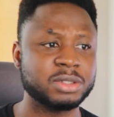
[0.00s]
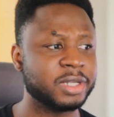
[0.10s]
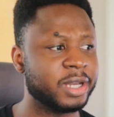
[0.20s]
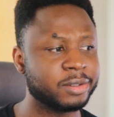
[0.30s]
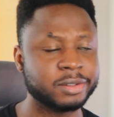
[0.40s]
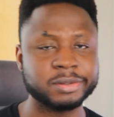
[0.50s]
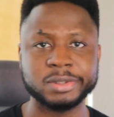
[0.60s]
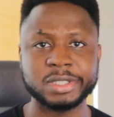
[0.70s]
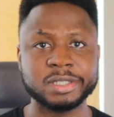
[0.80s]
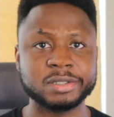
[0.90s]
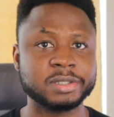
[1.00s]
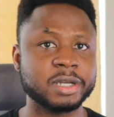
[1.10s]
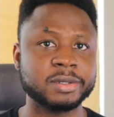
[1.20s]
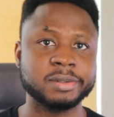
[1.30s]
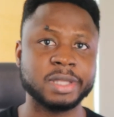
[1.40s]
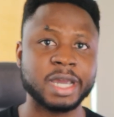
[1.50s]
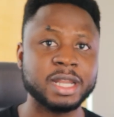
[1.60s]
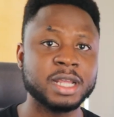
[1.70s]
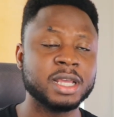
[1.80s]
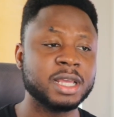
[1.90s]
Should I go with this? Should I go with that?